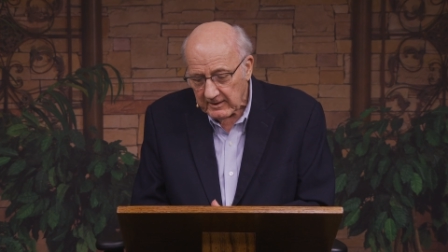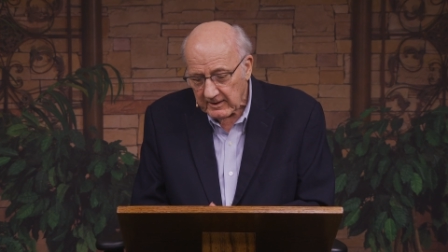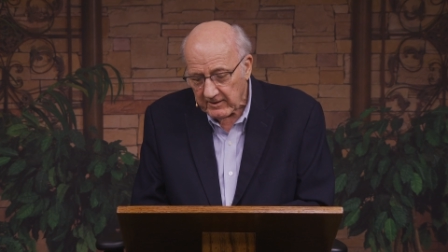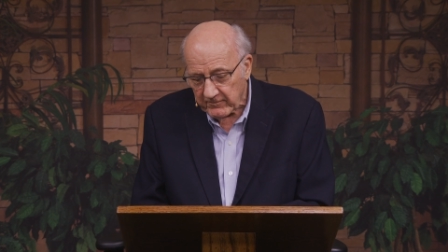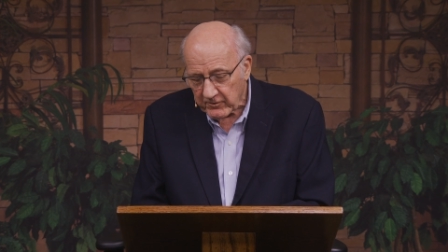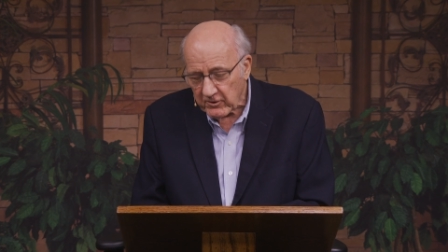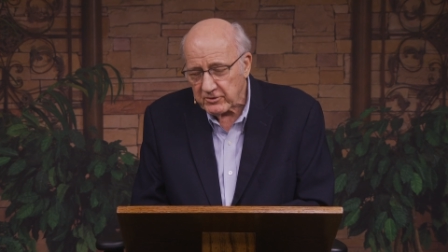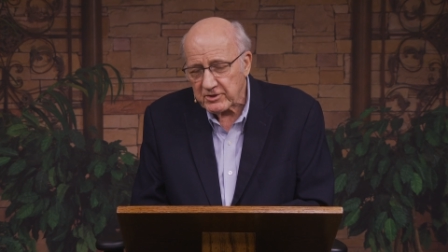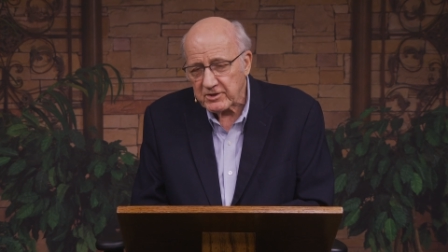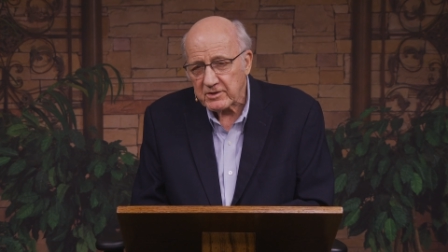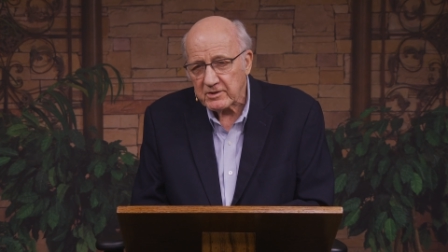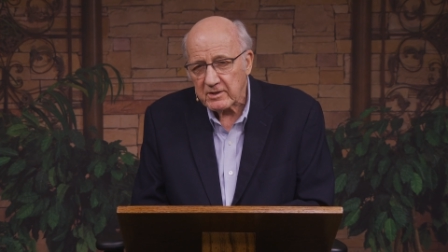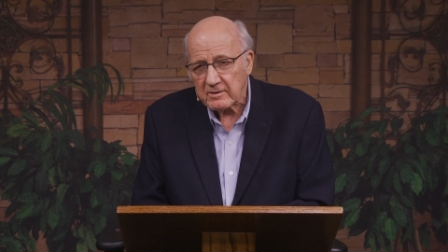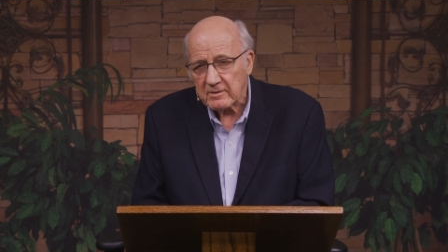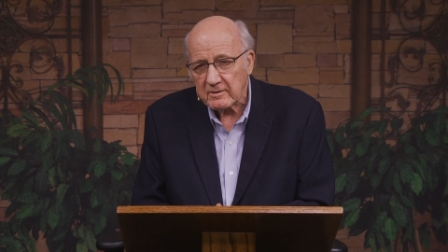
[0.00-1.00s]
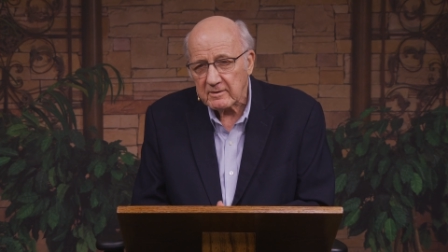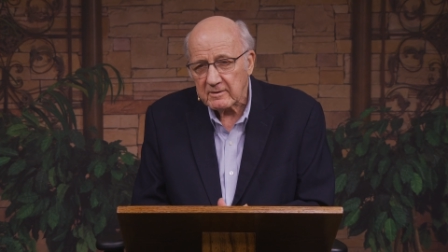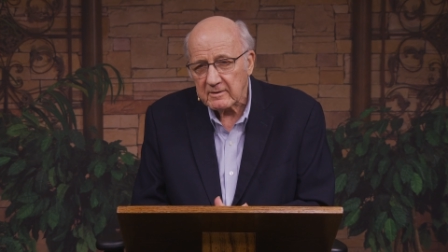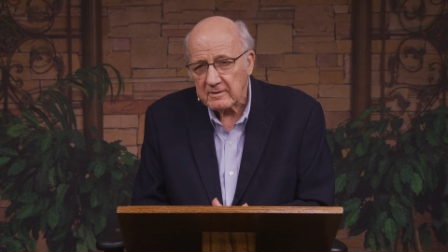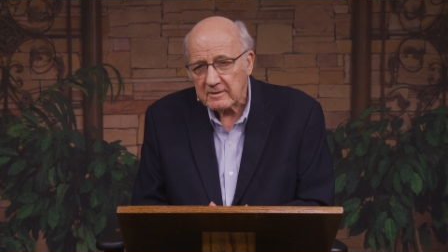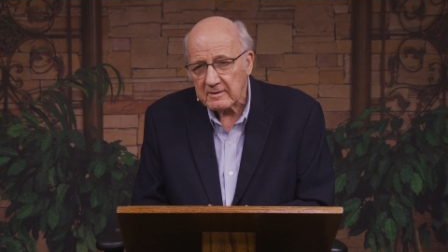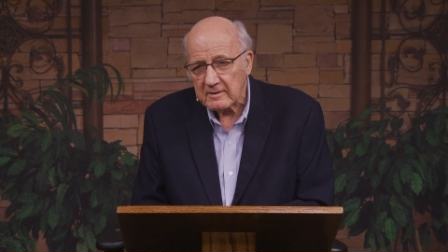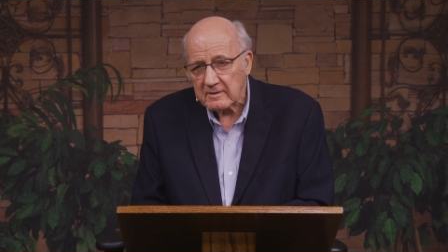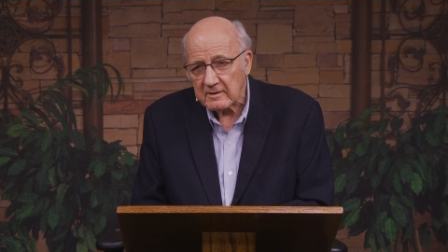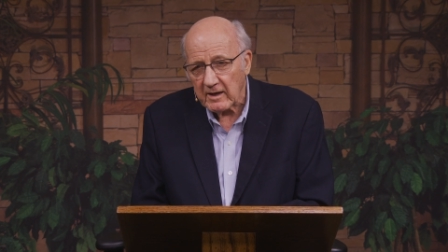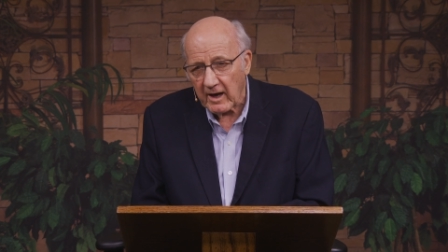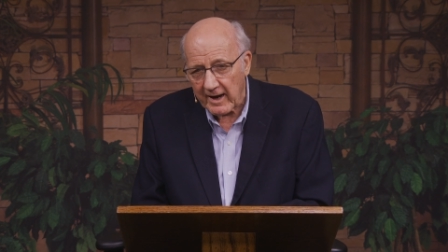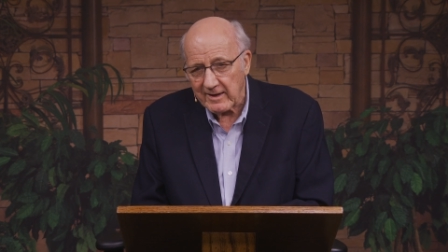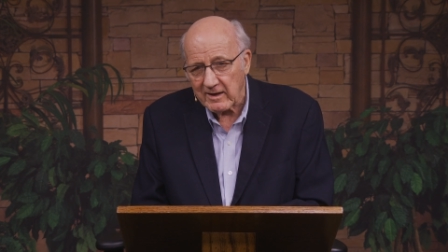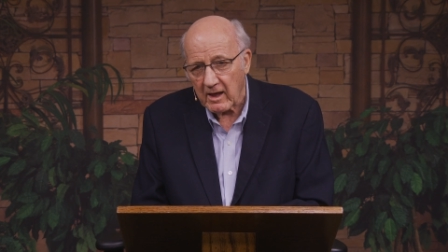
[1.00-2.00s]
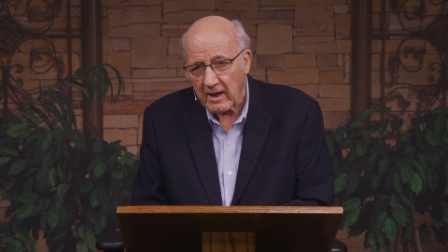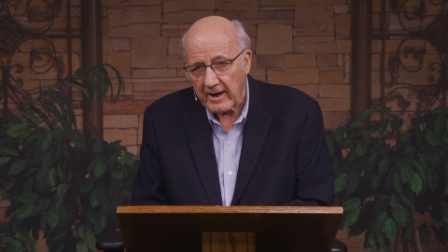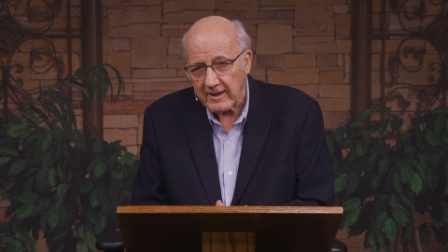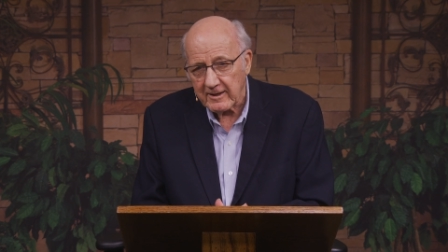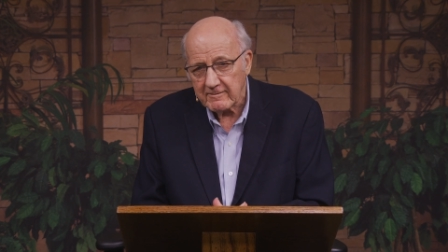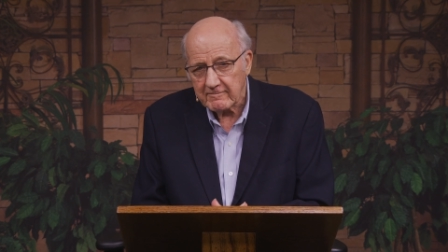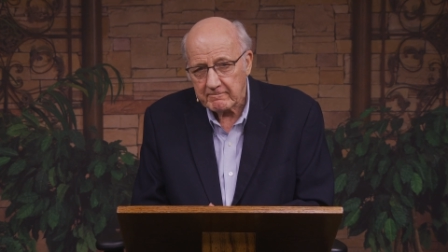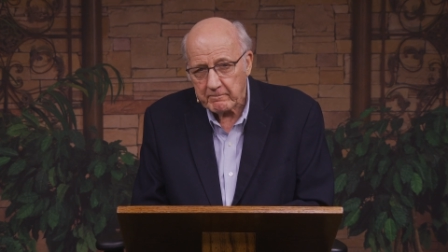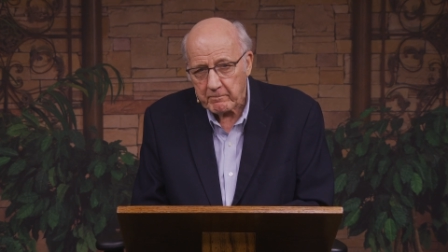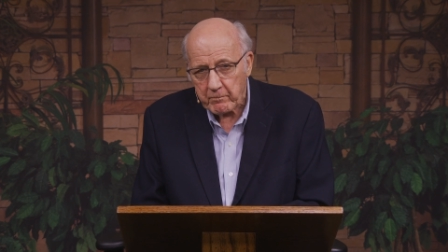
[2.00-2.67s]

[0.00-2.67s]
a first guideline.